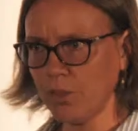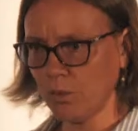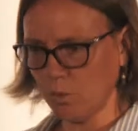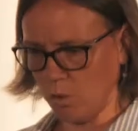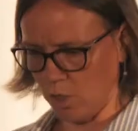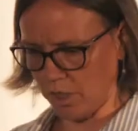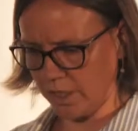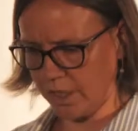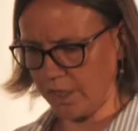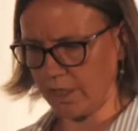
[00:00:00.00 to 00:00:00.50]
You
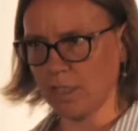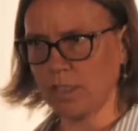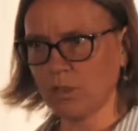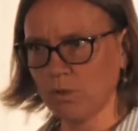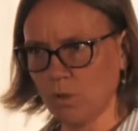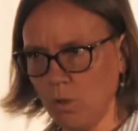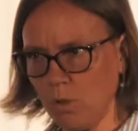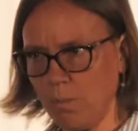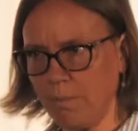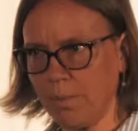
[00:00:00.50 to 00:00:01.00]
work in a
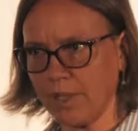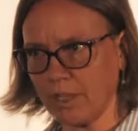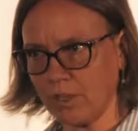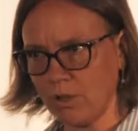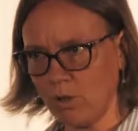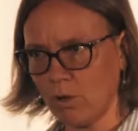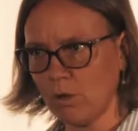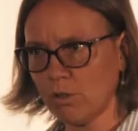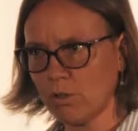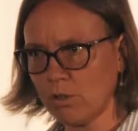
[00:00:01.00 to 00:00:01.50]
group, in a
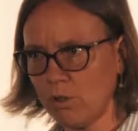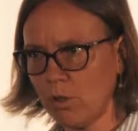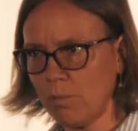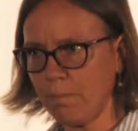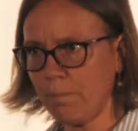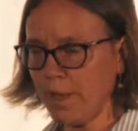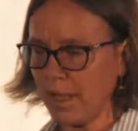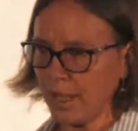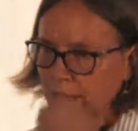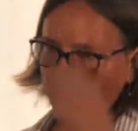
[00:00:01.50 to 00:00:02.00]
core group,
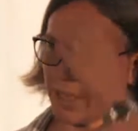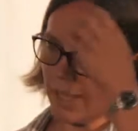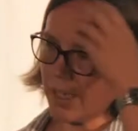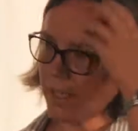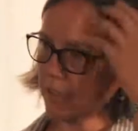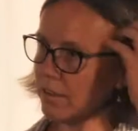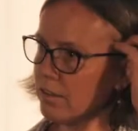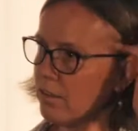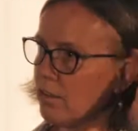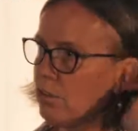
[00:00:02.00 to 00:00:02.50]

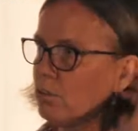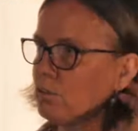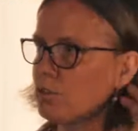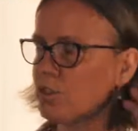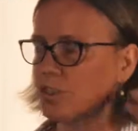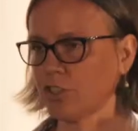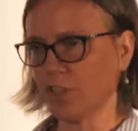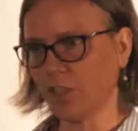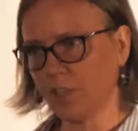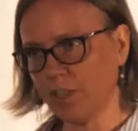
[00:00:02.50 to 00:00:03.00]
and you
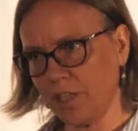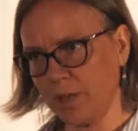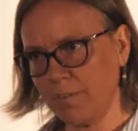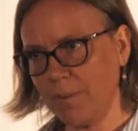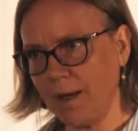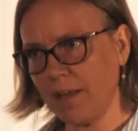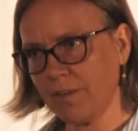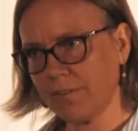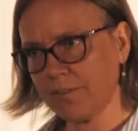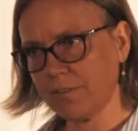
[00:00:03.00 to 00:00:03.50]
study
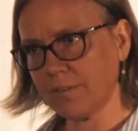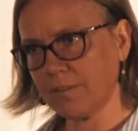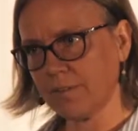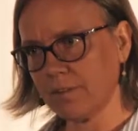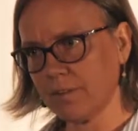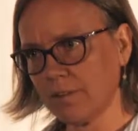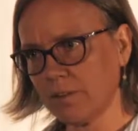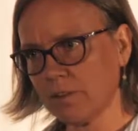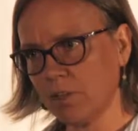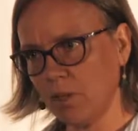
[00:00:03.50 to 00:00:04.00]
about
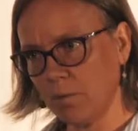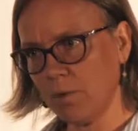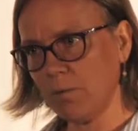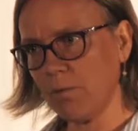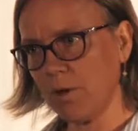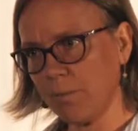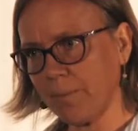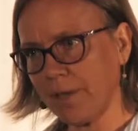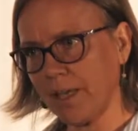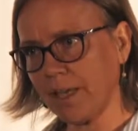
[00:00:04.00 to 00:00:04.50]
global
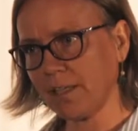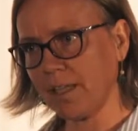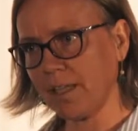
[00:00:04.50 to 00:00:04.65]
warming and